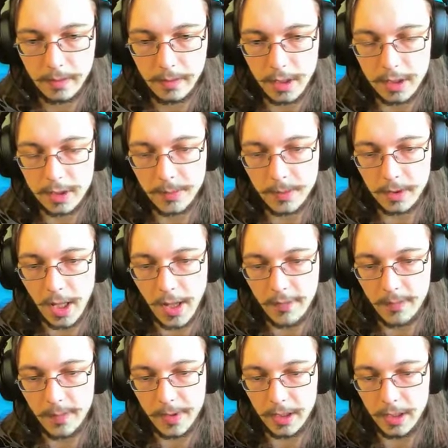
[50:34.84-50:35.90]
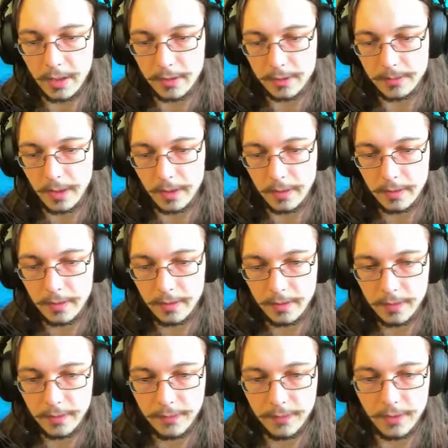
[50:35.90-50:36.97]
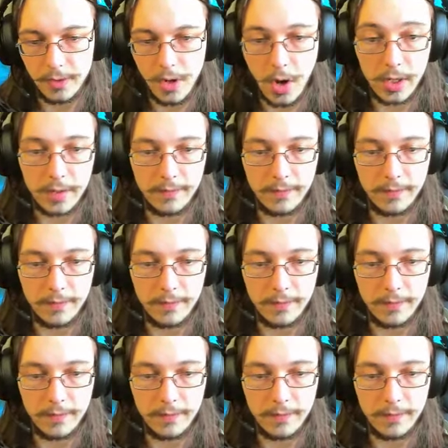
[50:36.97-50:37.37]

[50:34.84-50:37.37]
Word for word: I should put a lava pit in here as well, for the naughty